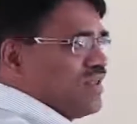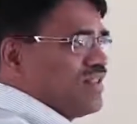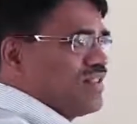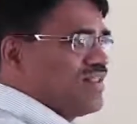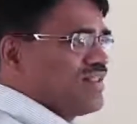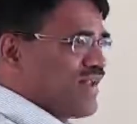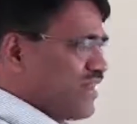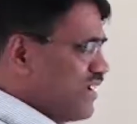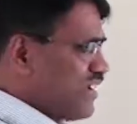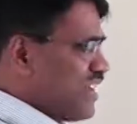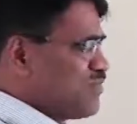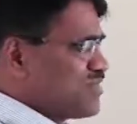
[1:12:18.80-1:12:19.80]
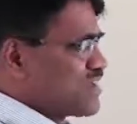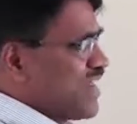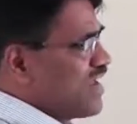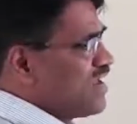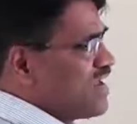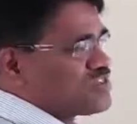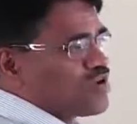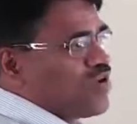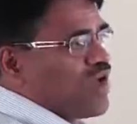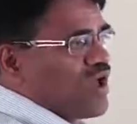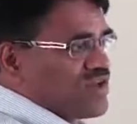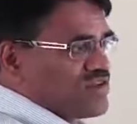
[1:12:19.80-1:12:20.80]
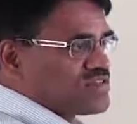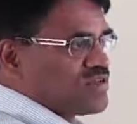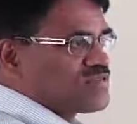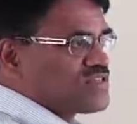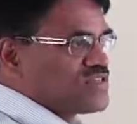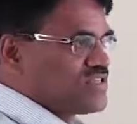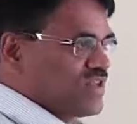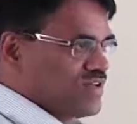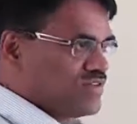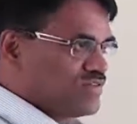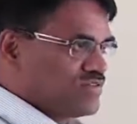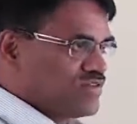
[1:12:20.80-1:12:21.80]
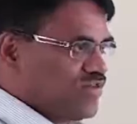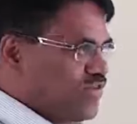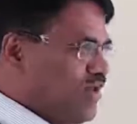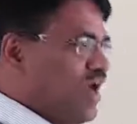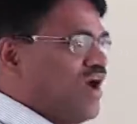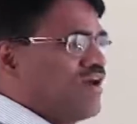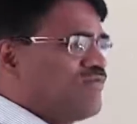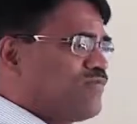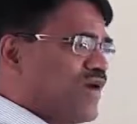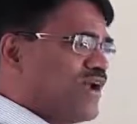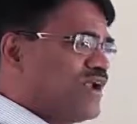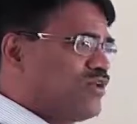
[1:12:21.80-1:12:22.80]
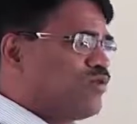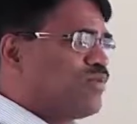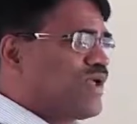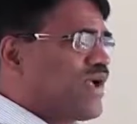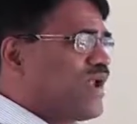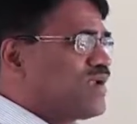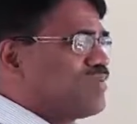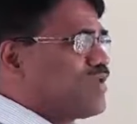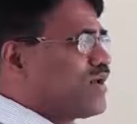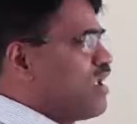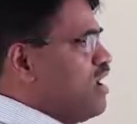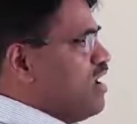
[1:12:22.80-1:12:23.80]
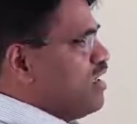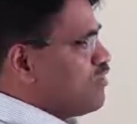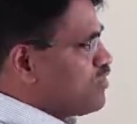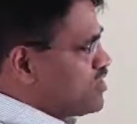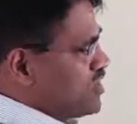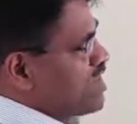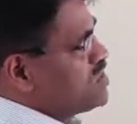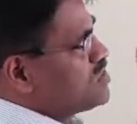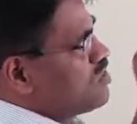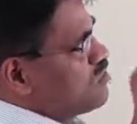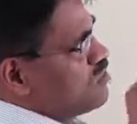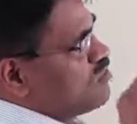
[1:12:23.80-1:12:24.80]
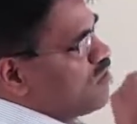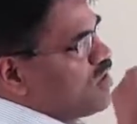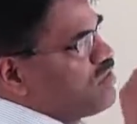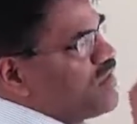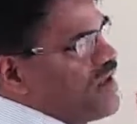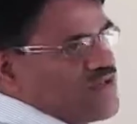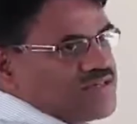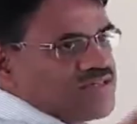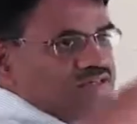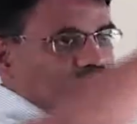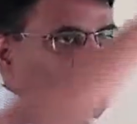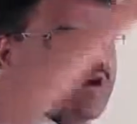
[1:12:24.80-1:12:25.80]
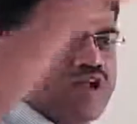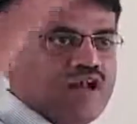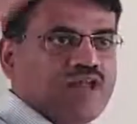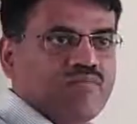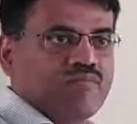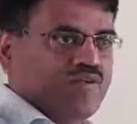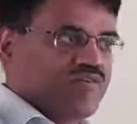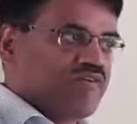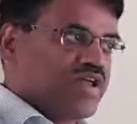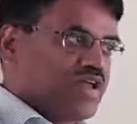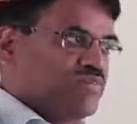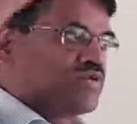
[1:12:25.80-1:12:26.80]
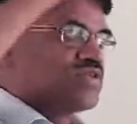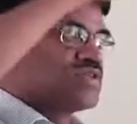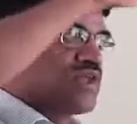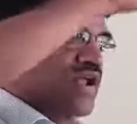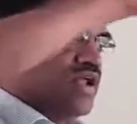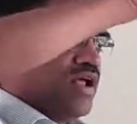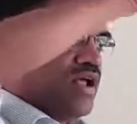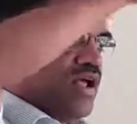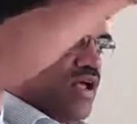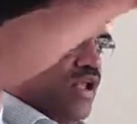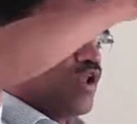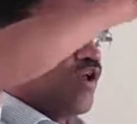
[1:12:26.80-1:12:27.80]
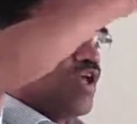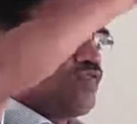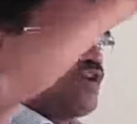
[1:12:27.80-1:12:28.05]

The running time is like an n square or something. So yeah, I duplicated, but the size of the formula is the total number of variables, right? Including if